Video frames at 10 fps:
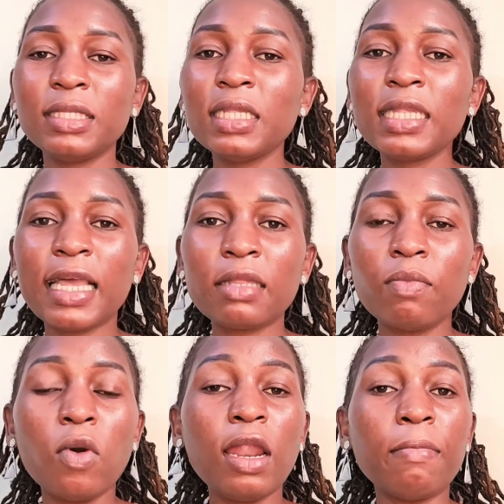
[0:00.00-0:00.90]
just a
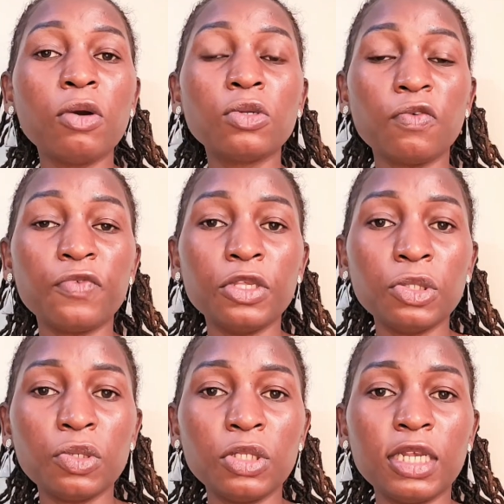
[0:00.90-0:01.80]
small amount of
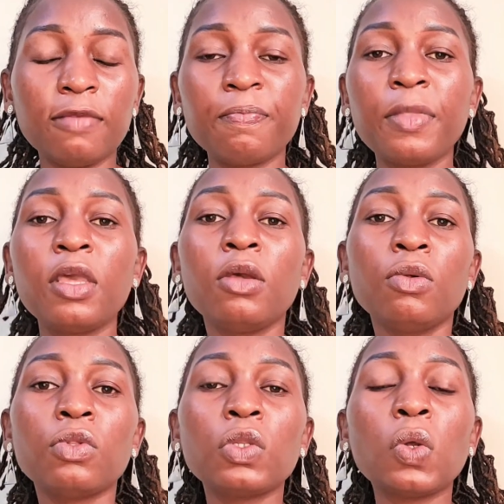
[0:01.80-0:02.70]
estrogen.
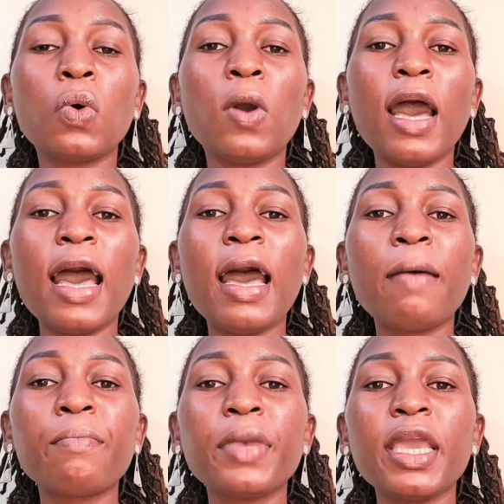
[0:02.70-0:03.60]
So
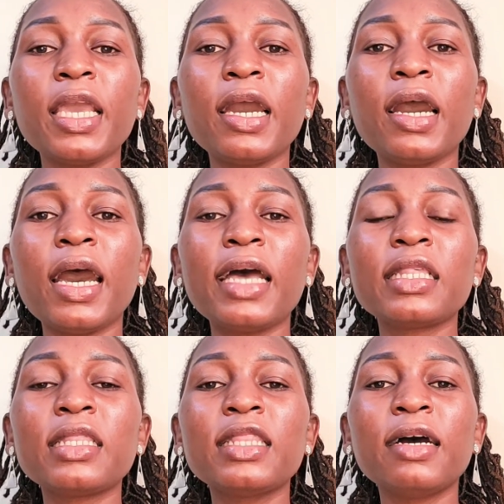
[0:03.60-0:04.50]

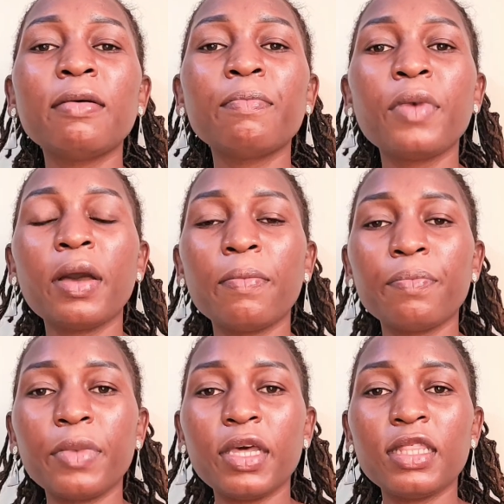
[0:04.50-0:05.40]
as
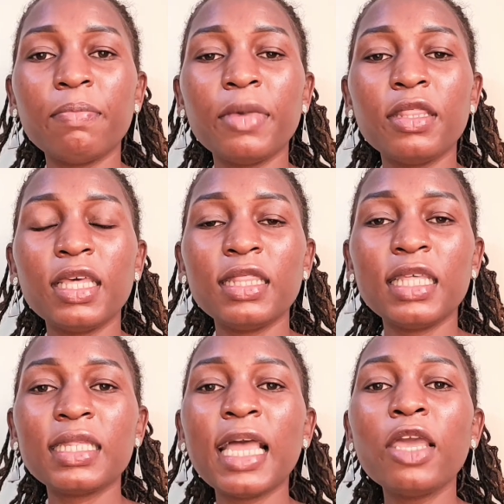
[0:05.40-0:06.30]

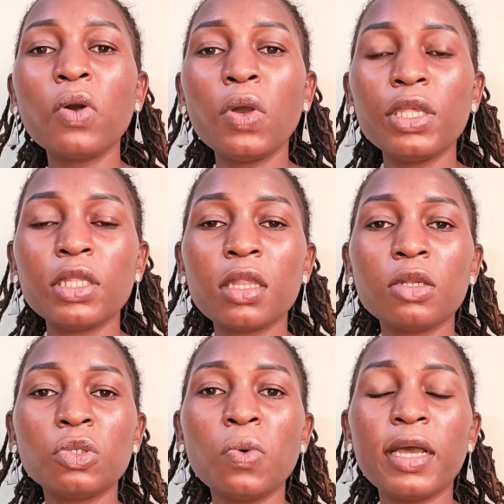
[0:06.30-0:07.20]
the cycle is
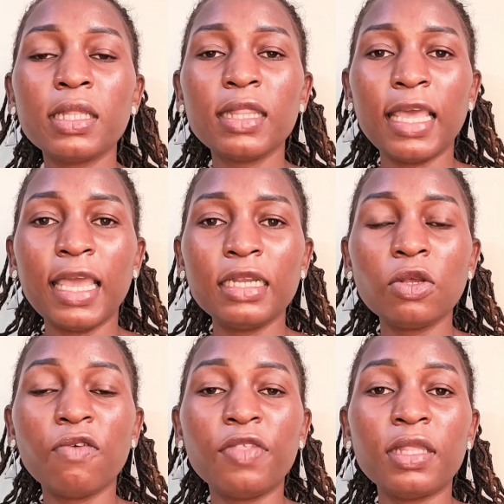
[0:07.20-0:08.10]
towards the
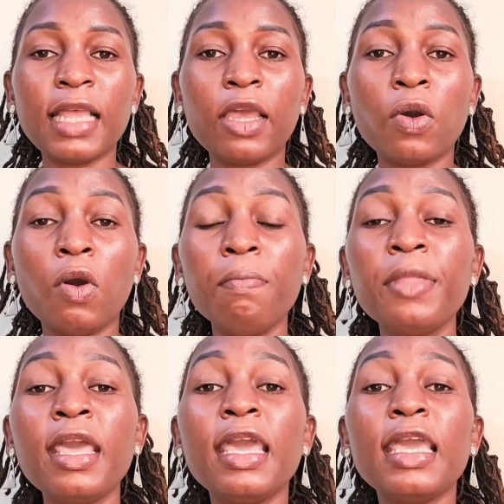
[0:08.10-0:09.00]
end of the cycle,
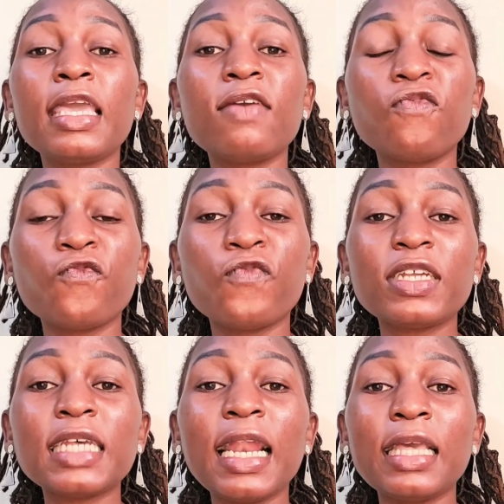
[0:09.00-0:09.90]
if
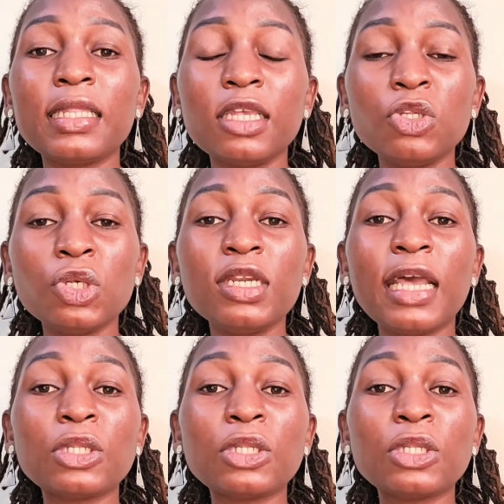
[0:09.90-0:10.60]
fertilization